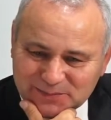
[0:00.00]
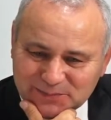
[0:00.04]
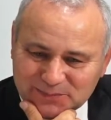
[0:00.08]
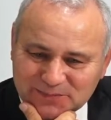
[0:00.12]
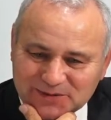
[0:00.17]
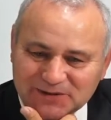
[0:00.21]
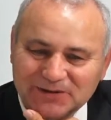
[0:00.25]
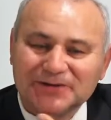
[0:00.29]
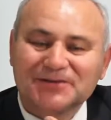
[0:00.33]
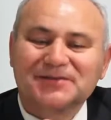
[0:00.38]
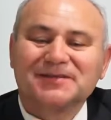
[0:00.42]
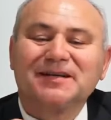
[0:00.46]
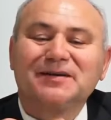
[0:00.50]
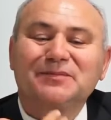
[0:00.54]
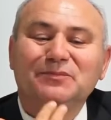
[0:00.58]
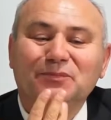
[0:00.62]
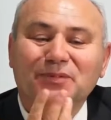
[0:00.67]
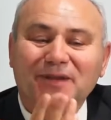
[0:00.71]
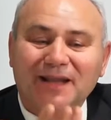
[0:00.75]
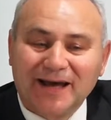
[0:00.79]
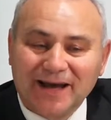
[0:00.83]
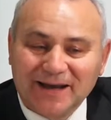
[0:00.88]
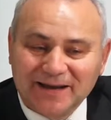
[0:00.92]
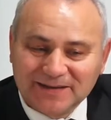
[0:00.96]
because I'm
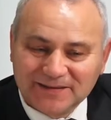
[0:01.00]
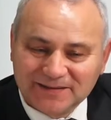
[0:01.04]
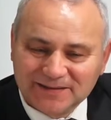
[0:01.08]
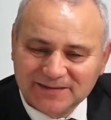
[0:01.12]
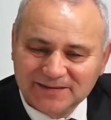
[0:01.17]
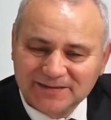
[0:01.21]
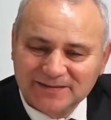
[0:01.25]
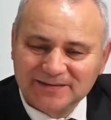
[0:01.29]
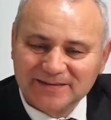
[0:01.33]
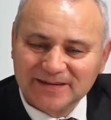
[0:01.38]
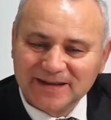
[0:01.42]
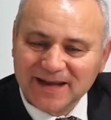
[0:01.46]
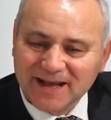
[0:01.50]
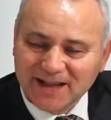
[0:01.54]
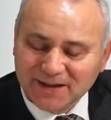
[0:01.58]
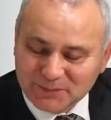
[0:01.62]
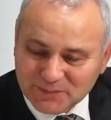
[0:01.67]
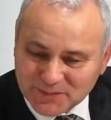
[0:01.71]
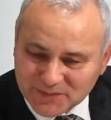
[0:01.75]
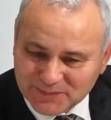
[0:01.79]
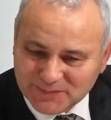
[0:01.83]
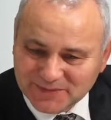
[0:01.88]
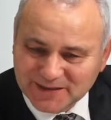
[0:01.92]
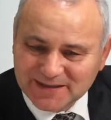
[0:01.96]
blind. Help
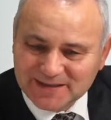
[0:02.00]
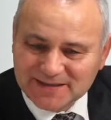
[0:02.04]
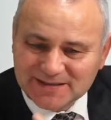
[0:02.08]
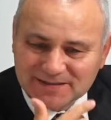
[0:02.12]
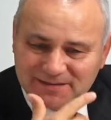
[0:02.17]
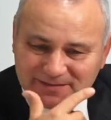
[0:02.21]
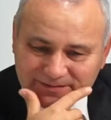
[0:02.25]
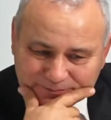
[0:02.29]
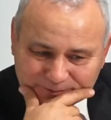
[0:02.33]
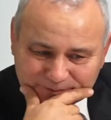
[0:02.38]
me, please."